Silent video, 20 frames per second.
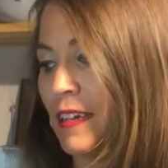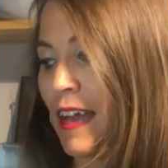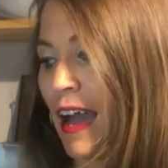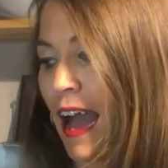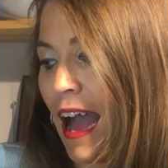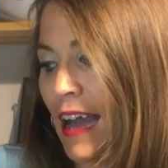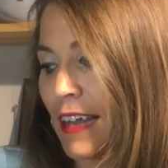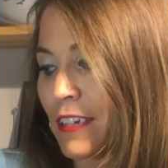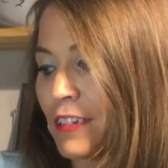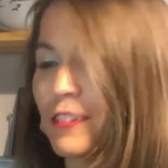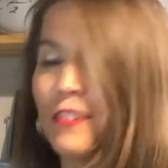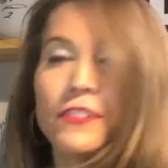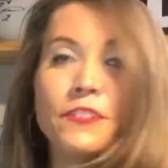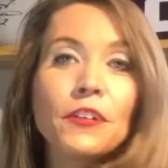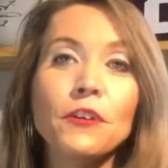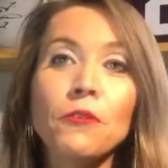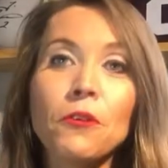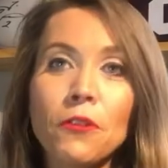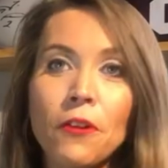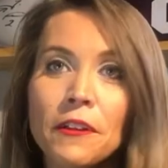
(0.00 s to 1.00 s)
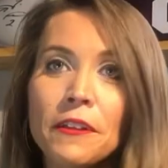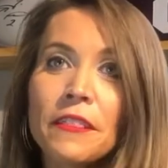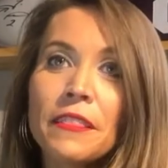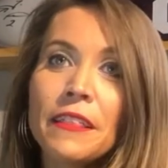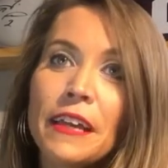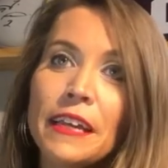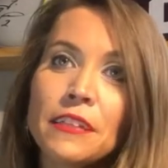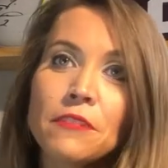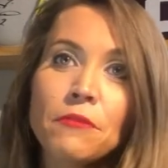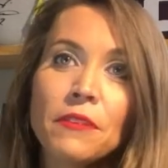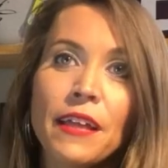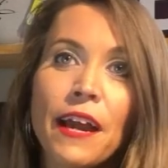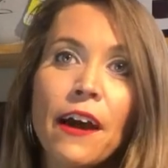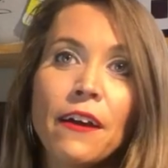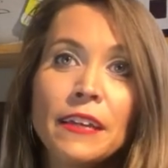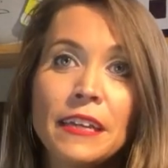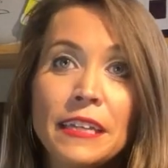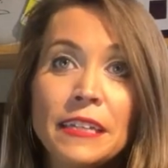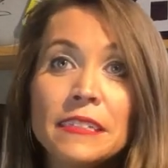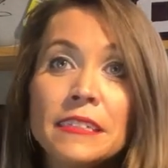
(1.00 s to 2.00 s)
I couldn't do a lot of things
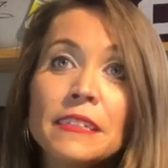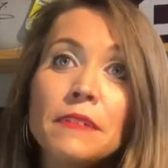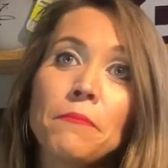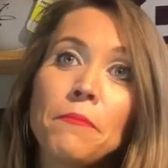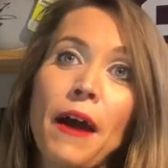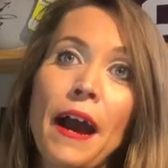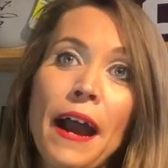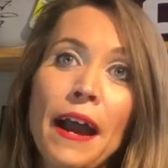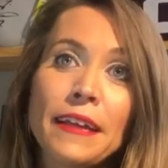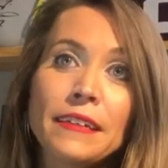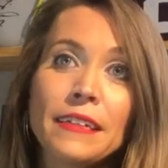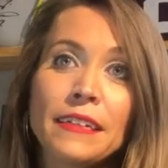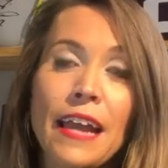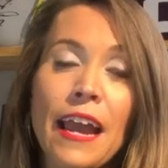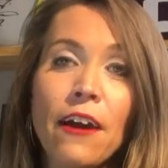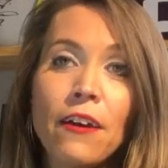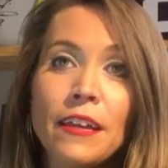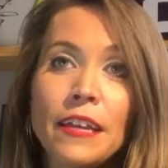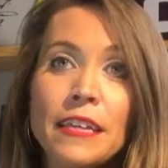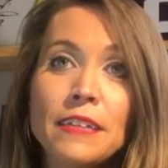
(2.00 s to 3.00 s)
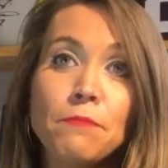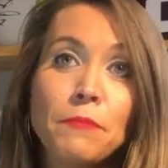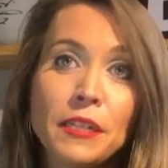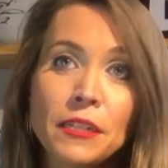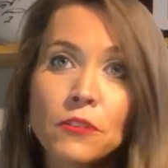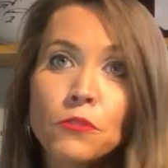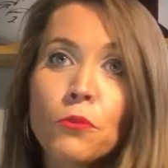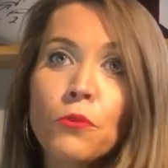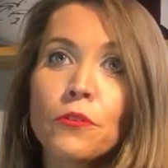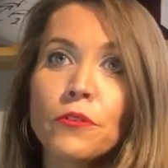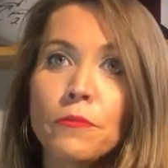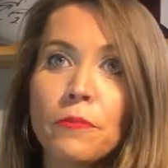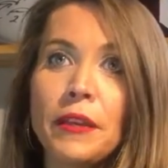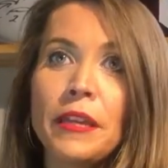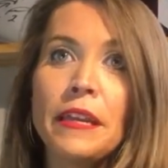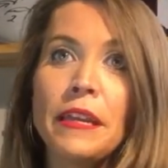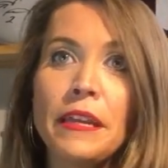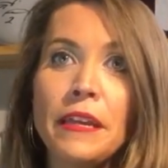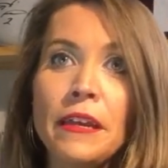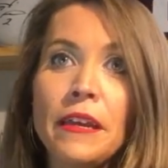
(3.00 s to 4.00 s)
without his impact and how he mentored
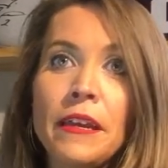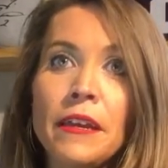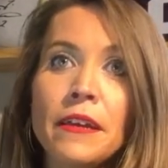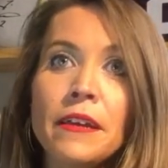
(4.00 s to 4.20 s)
me